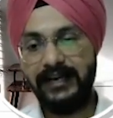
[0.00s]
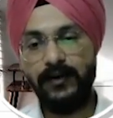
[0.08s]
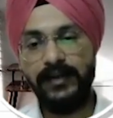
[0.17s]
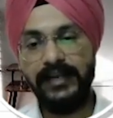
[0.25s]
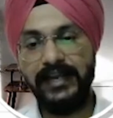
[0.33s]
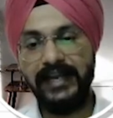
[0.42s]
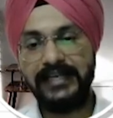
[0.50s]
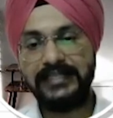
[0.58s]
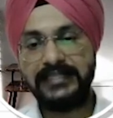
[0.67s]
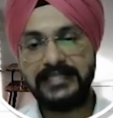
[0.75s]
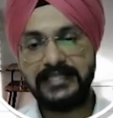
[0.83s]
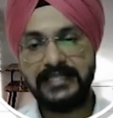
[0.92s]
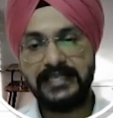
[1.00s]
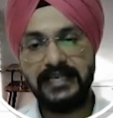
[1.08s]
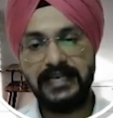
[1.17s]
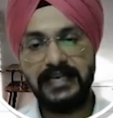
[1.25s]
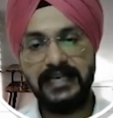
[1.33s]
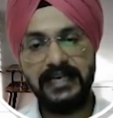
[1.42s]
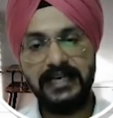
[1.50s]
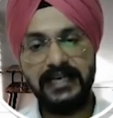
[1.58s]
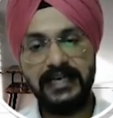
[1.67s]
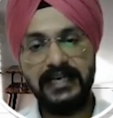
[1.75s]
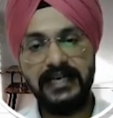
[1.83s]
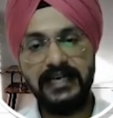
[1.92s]
on next,
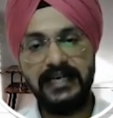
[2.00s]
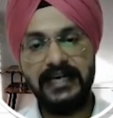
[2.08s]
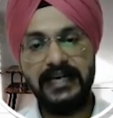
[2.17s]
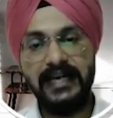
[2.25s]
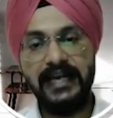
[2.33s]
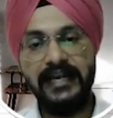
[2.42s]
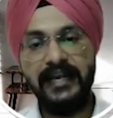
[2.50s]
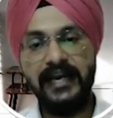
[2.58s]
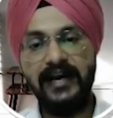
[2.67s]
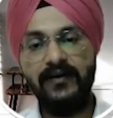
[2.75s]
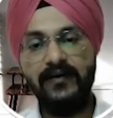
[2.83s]
and now